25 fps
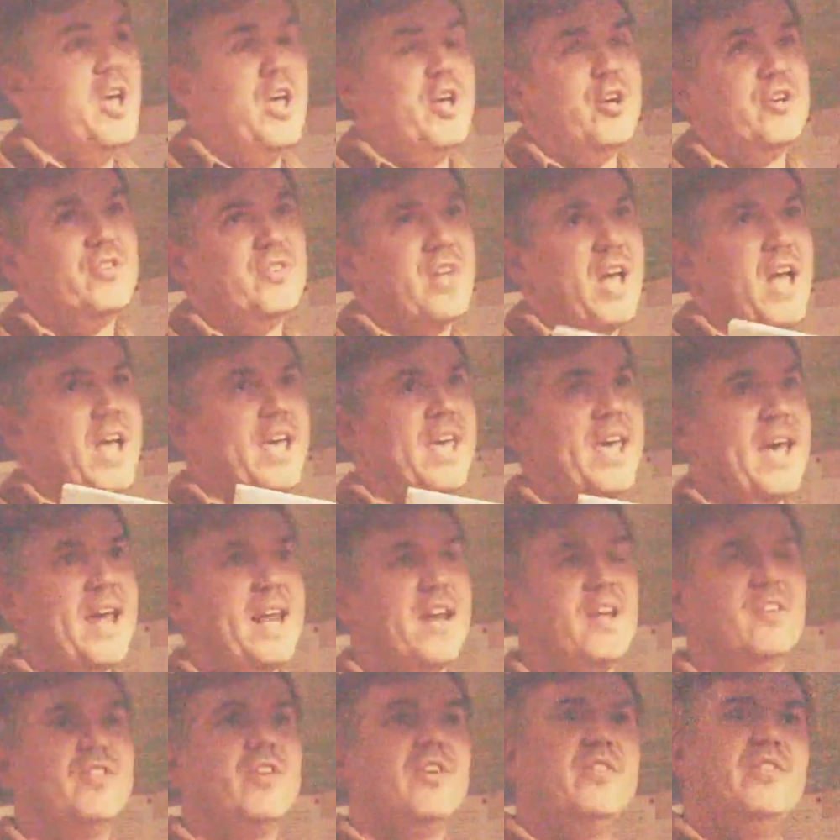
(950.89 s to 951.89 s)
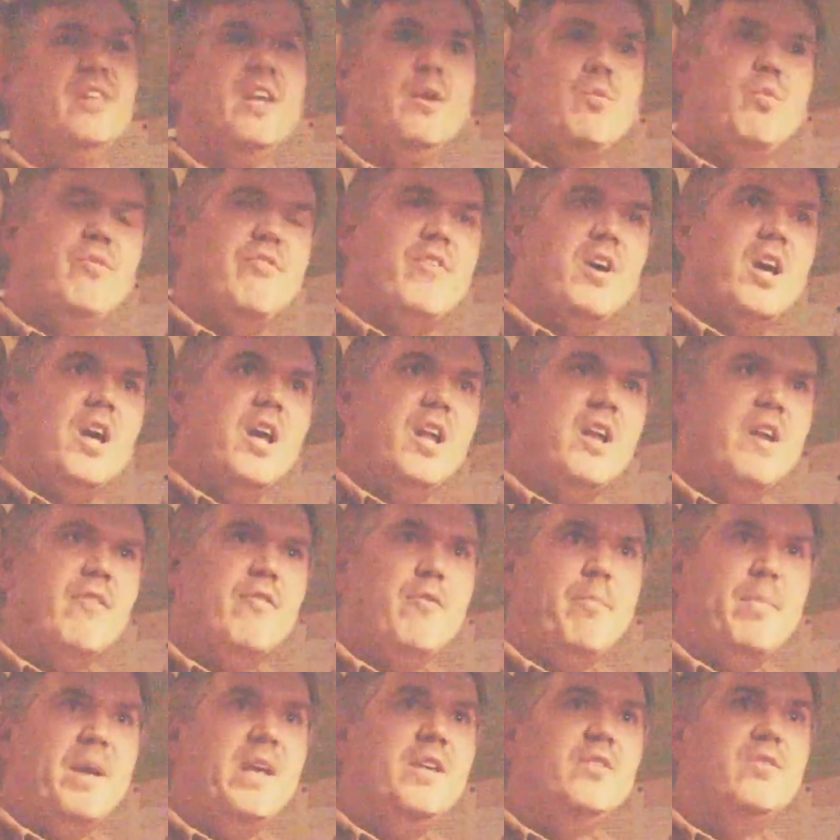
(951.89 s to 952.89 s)
Because again, as I said, with another
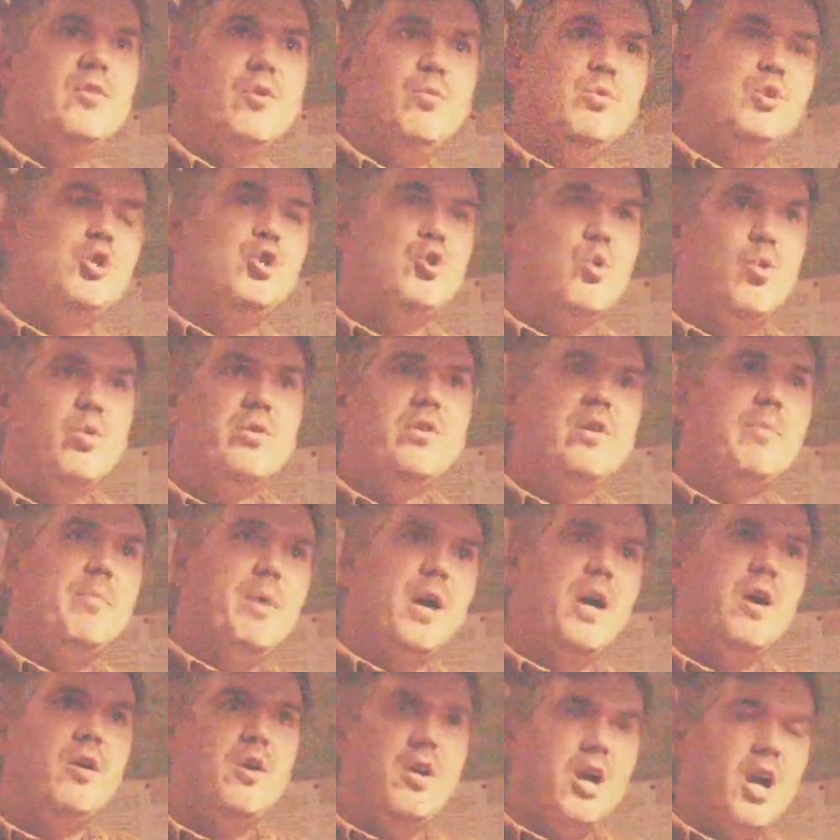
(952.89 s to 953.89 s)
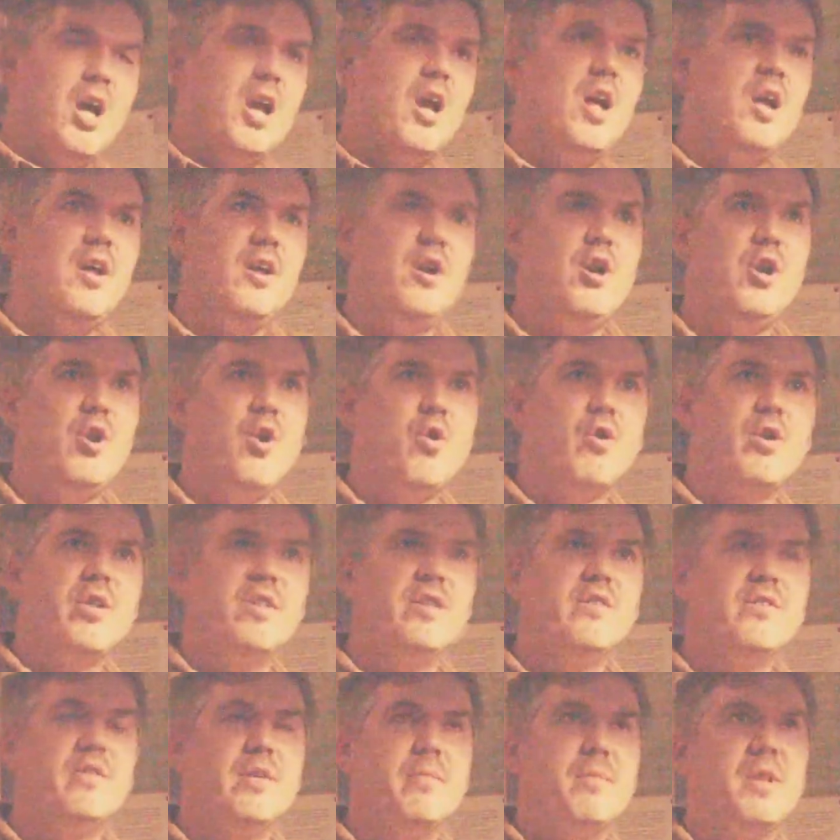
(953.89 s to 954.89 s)
piece that was shorter but longer
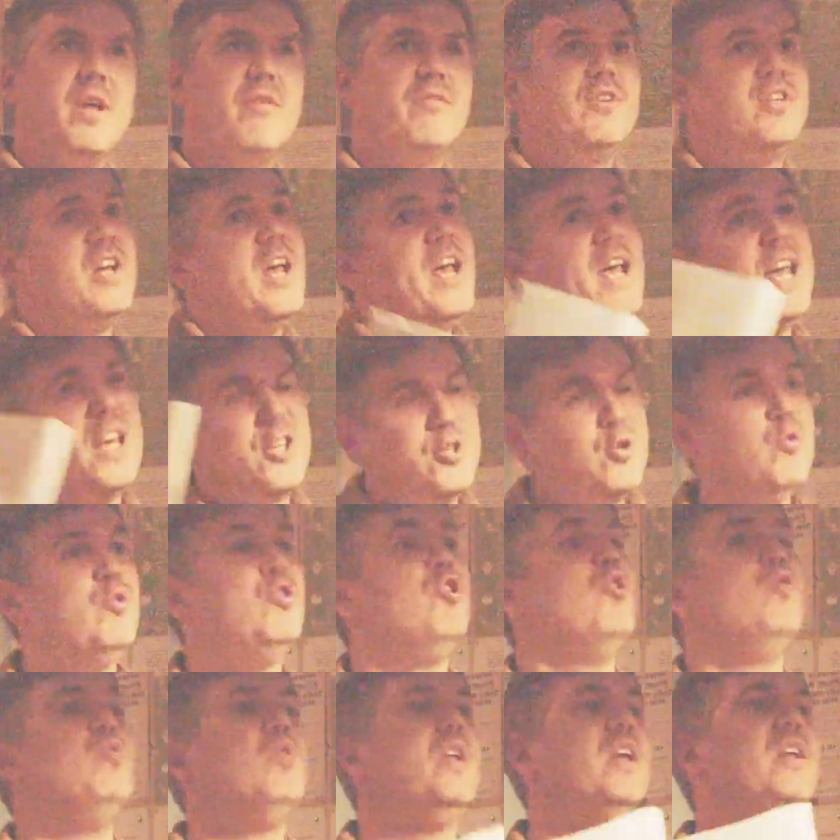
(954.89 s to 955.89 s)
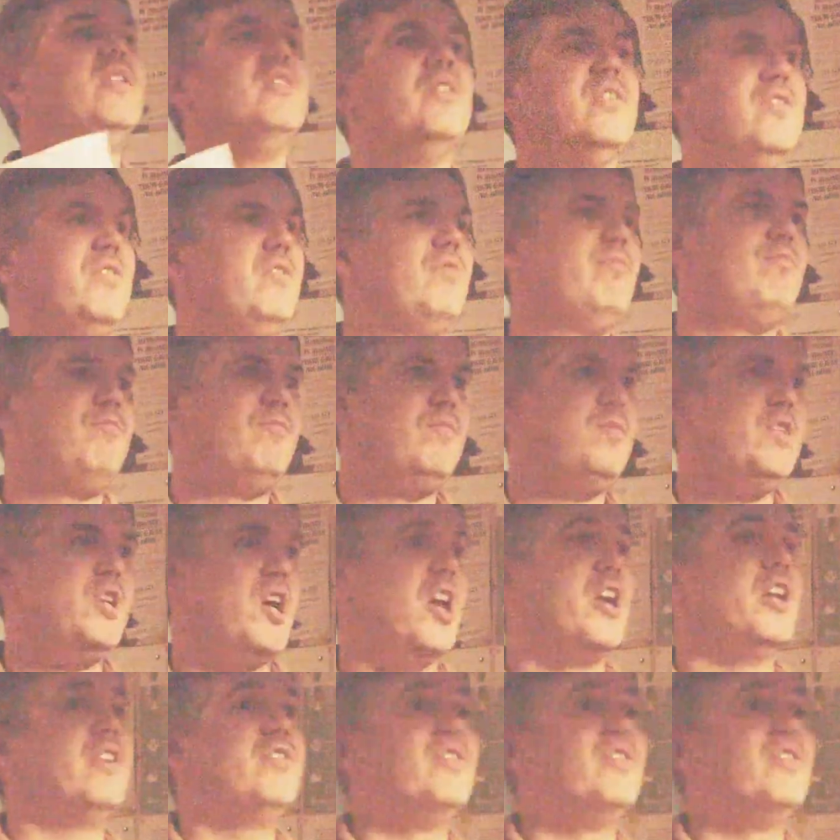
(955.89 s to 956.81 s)
than some of the others, is you do need to kind of